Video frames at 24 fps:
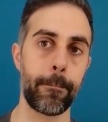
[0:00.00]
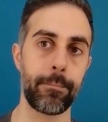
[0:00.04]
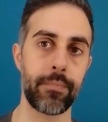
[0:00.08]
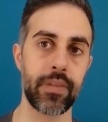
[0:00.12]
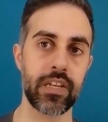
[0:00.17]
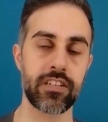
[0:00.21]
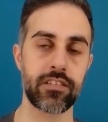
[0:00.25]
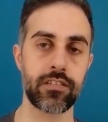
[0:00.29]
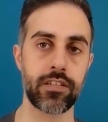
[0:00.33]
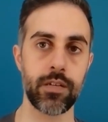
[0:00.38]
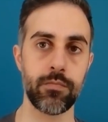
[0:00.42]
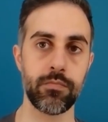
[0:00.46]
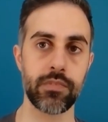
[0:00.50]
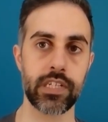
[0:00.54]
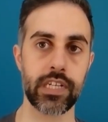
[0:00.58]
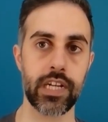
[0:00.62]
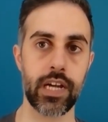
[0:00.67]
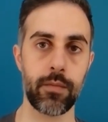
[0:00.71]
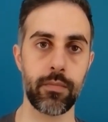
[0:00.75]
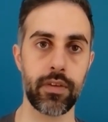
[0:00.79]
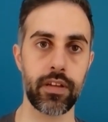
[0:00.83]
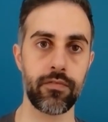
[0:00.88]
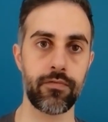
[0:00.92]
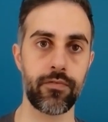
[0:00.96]
streams
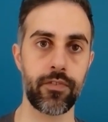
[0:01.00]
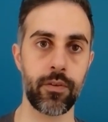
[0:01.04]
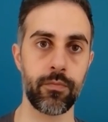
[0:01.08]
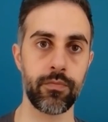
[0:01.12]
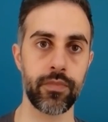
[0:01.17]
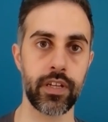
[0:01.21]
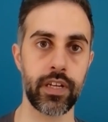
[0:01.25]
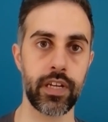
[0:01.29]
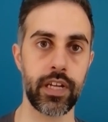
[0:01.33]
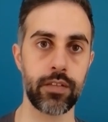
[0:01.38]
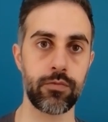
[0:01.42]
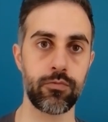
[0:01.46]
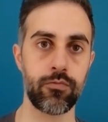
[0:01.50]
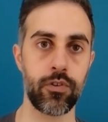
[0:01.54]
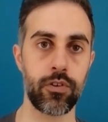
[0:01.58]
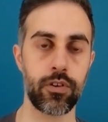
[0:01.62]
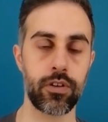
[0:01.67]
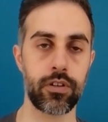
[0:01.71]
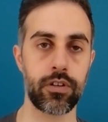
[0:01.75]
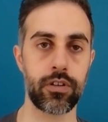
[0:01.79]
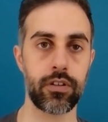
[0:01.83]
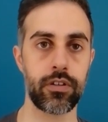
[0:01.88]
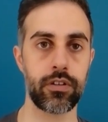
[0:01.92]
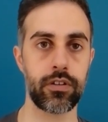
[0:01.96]
coming from the
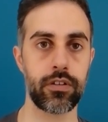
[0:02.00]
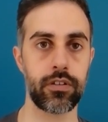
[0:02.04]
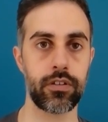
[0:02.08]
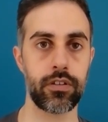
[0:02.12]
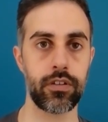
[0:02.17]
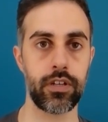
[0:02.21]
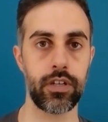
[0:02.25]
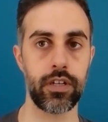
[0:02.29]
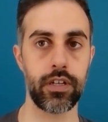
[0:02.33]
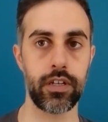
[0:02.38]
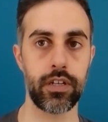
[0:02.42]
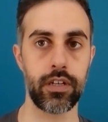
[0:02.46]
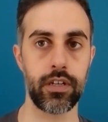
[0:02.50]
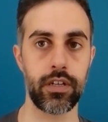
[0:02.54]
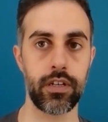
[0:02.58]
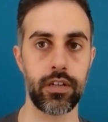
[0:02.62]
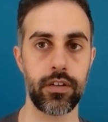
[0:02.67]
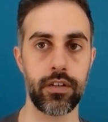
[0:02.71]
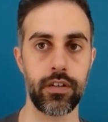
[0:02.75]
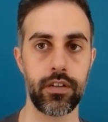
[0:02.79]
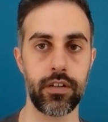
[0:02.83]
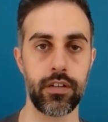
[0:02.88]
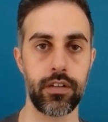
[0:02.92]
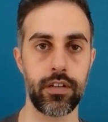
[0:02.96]
network,
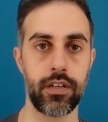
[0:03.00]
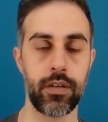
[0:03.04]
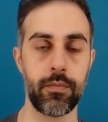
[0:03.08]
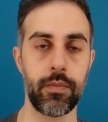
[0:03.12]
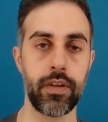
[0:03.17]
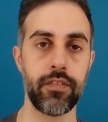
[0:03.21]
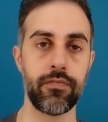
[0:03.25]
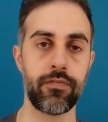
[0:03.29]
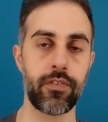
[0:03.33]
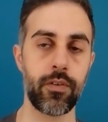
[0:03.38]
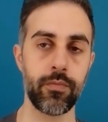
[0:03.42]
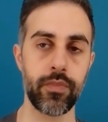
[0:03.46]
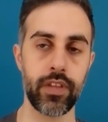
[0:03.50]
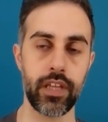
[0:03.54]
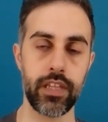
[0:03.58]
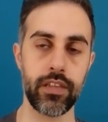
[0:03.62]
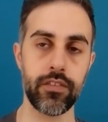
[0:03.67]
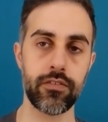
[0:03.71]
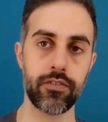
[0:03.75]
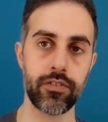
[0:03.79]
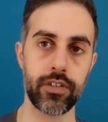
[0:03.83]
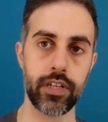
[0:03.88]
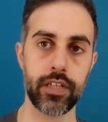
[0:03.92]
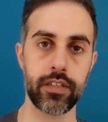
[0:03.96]
from the
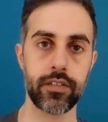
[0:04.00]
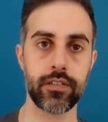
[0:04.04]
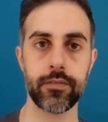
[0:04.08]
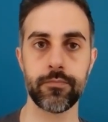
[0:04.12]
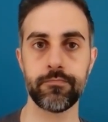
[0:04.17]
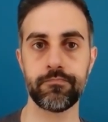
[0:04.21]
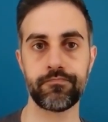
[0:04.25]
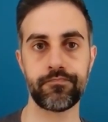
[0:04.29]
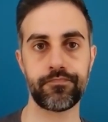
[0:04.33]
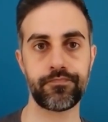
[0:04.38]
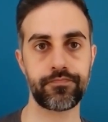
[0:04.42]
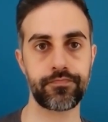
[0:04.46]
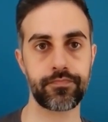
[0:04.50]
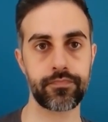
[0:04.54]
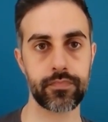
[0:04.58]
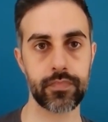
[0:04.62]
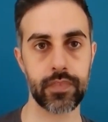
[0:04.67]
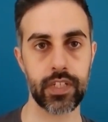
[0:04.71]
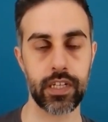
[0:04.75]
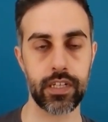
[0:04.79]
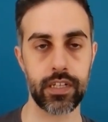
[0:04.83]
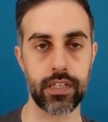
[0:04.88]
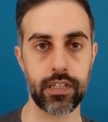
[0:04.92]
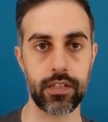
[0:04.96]
internet
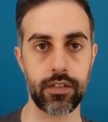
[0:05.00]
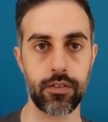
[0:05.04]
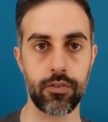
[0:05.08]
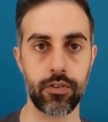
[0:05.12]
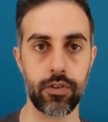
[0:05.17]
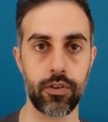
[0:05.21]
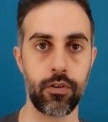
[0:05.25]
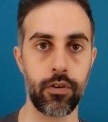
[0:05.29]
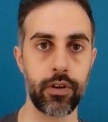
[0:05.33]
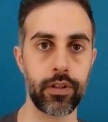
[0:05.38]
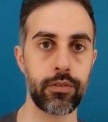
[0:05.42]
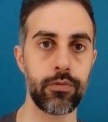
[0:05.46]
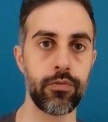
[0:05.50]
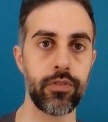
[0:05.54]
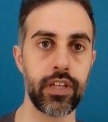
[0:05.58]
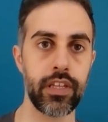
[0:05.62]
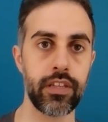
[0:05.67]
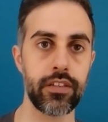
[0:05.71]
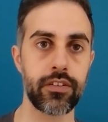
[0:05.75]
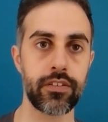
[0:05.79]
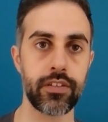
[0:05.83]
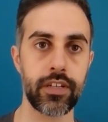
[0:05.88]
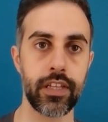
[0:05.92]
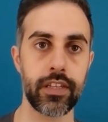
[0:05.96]
or going to the
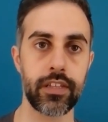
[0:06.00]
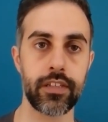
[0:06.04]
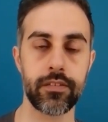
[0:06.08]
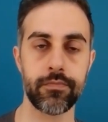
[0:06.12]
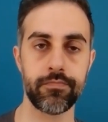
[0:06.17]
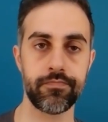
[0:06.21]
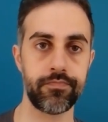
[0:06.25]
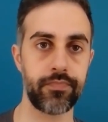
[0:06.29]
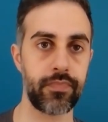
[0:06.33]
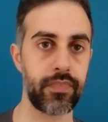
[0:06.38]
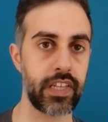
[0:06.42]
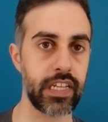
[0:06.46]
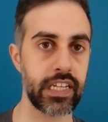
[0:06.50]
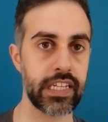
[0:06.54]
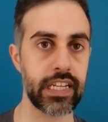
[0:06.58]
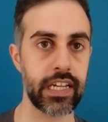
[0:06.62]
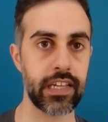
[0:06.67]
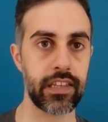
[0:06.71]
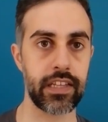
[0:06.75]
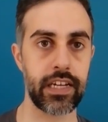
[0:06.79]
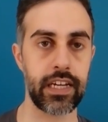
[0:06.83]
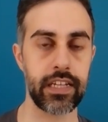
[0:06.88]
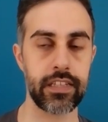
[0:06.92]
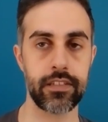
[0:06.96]
internet, things
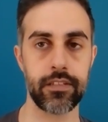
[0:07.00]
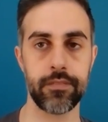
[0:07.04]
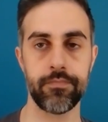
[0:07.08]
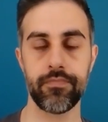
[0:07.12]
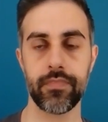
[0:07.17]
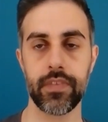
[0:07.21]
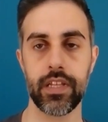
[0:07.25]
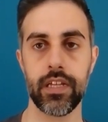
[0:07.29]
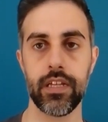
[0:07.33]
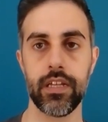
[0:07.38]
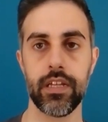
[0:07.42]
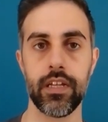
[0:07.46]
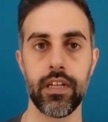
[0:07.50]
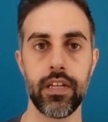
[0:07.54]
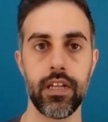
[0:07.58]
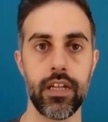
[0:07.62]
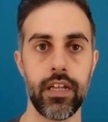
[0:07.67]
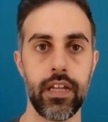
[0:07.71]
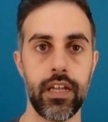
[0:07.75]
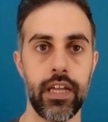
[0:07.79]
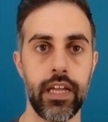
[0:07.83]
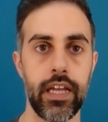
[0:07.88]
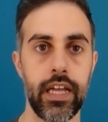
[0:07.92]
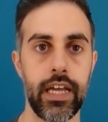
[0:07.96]
like that.
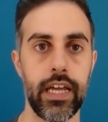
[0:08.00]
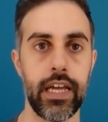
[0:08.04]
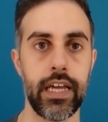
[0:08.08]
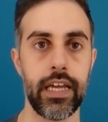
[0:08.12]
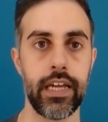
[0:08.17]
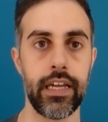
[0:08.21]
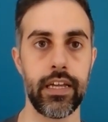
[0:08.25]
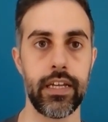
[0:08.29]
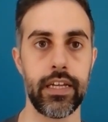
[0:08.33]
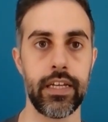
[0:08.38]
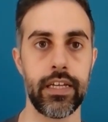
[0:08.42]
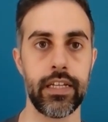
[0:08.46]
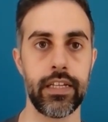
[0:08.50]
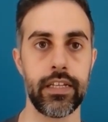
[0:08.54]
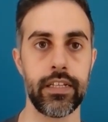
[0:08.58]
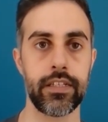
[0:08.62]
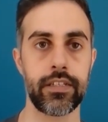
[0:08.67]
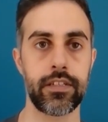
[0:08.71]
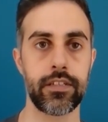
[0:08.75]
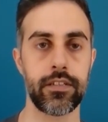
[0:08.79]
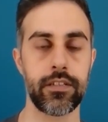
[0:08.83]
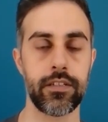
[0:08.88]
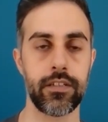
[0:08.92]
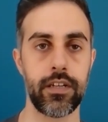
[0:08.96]
And